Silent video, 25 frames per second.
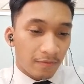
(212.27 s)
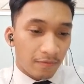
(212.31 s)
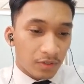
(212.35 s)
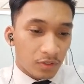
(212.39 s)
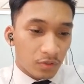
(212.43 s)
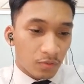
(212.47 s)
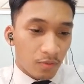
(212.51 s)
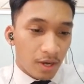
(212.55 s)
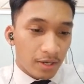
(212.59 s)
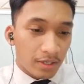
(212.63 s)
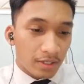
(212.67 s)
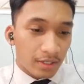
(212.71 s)

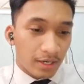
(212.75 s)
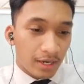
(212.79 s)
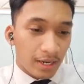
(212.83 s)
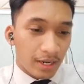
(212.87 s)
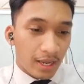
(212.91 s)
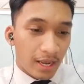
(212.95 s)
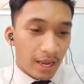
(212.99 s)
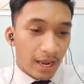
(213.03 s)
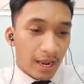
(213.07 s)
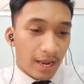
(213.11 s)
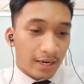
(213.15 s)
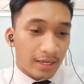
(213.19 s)
First one,
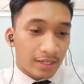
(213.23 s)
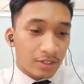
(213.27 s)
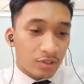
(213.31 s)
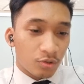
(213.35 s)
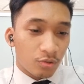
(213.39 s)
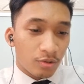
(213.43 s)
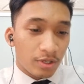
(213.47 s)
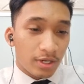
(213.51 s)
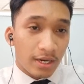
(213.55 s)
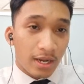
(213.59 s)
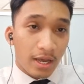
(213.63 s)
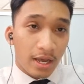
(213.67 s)
add the
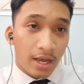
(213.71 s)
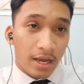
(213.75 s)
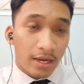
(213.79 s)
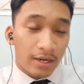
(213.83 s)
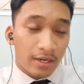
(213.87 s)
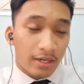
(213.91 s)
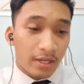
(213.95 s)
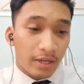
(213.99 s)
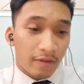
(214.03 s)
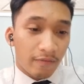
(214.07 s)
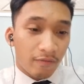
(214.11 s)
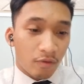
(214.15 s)
student
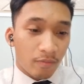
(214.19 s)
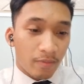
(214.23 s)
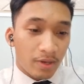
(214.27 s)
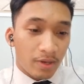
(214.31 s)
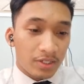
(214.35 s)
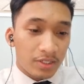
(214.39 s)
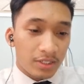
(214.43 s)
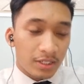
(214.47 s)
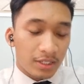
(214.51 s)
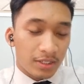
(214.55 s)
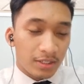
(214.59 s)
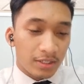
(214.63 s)
ID
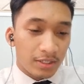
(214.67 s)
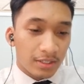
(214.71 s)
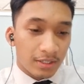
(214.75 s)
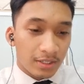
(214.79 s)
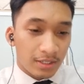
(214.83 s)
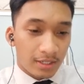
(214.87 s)
information.